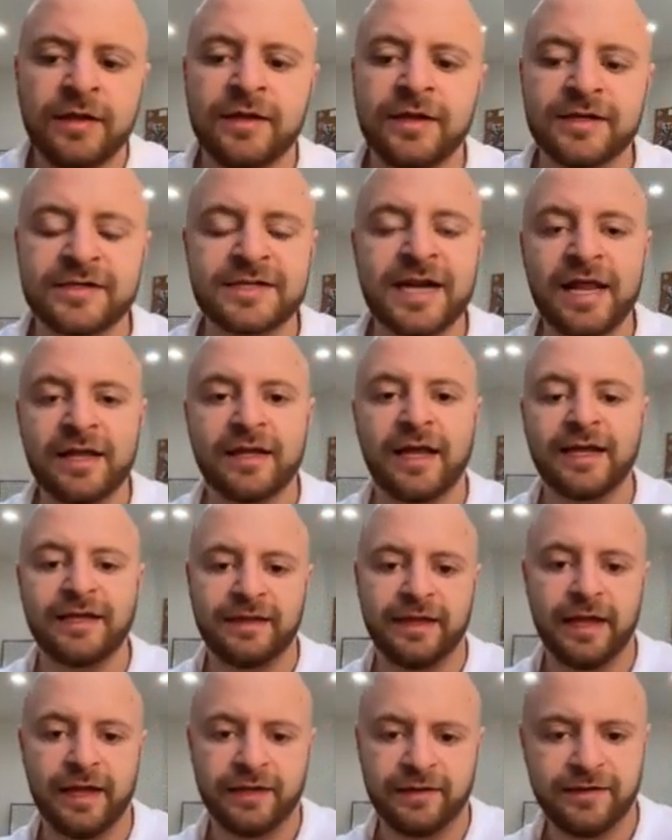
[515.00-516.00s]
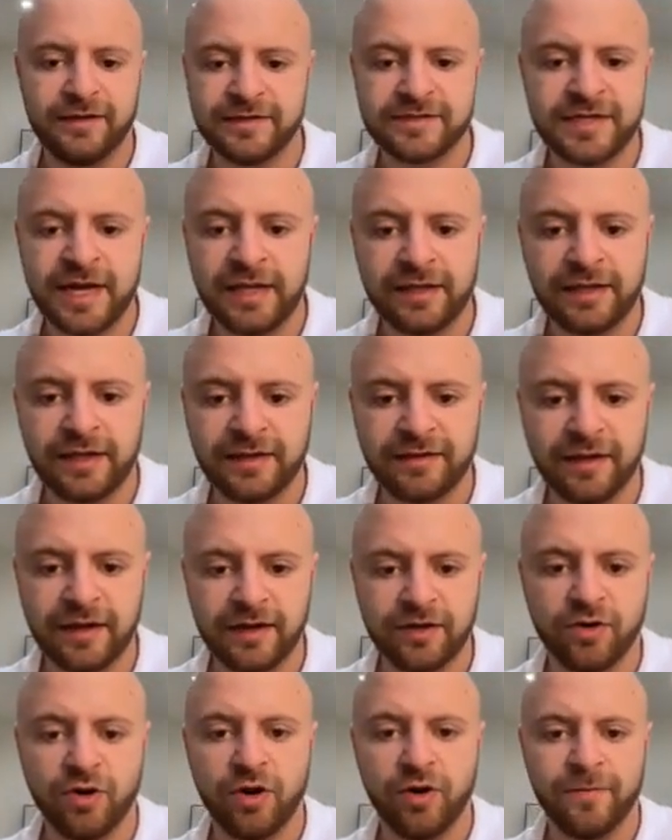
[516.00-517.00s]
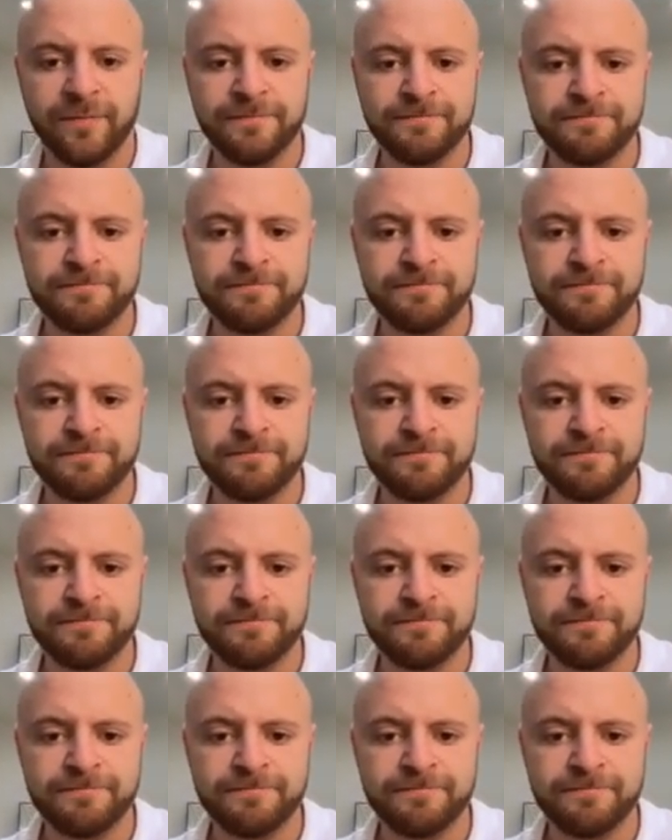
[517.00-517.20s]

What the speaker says: It's not like that. It's not like that at all.